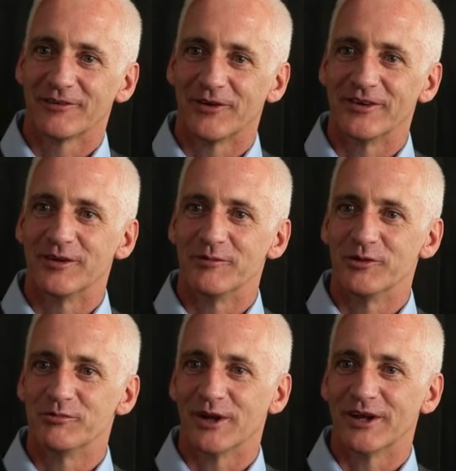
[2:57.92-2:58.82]
wants to
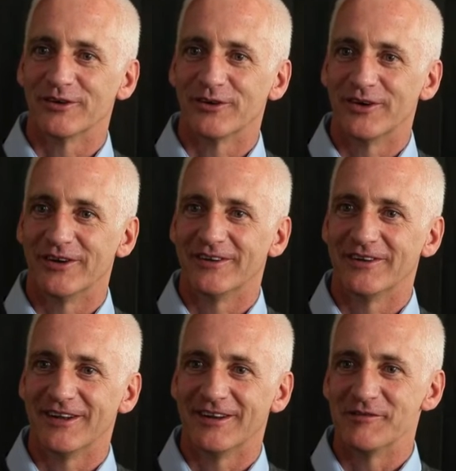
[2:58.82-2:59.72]
move players on,
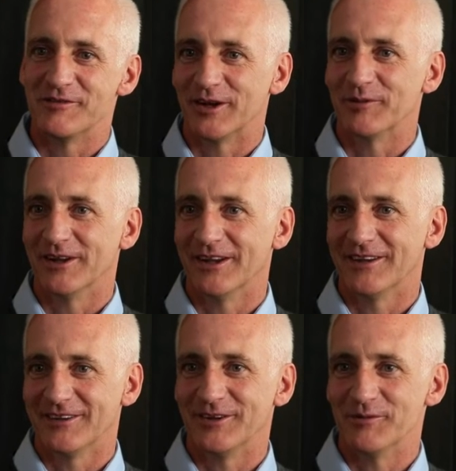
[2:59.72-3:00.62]
then invariably
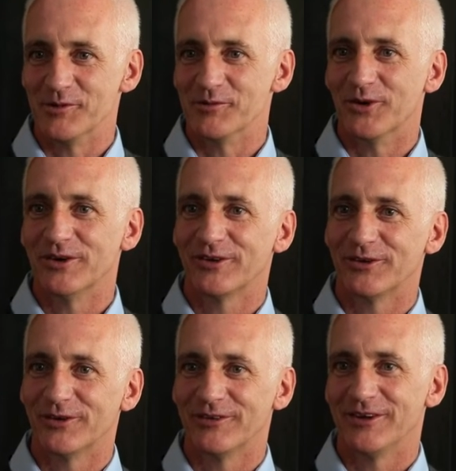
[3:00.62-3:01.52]
you move on,
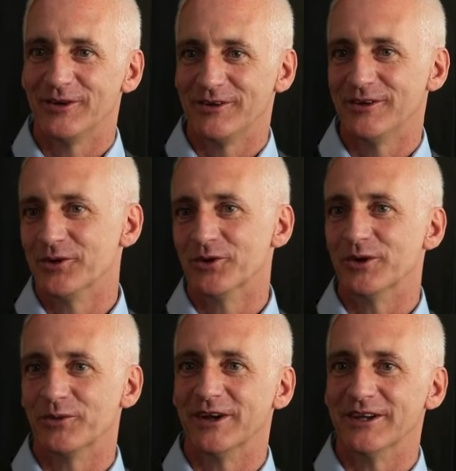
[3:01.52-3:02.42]
so you go
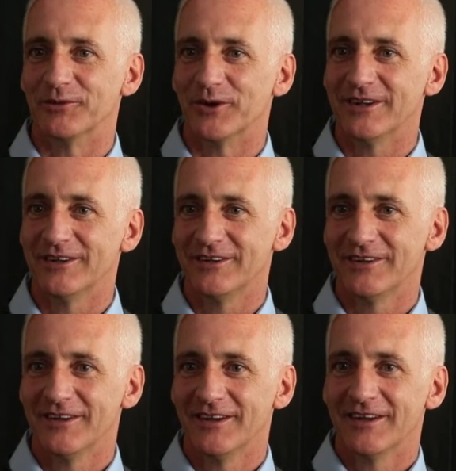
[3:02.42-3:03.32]
to where you're wanted,
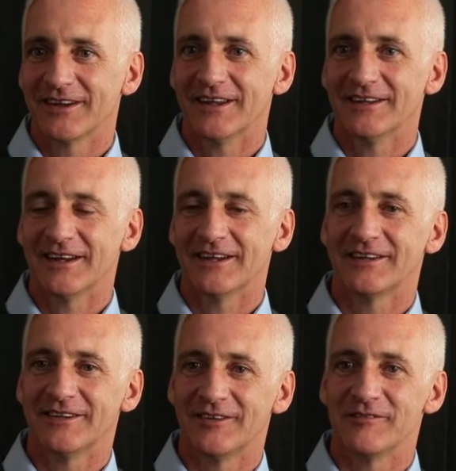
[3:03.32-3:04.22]
kind of thing, and